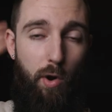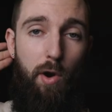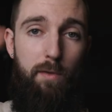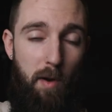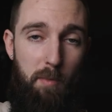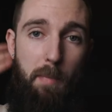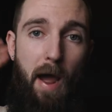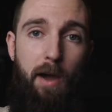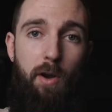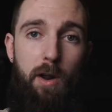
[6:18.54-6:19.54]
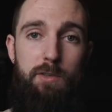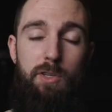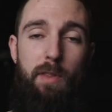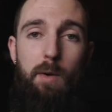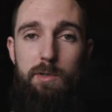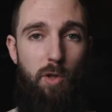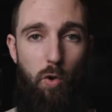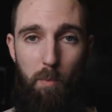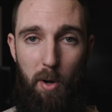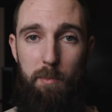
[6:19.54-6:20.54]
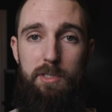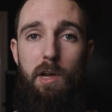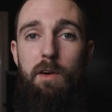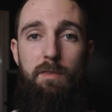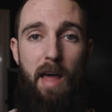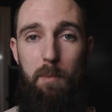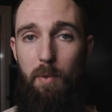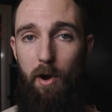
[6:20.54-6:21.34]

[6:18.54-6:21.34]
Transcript: her from the background. So that was the whole purpose of that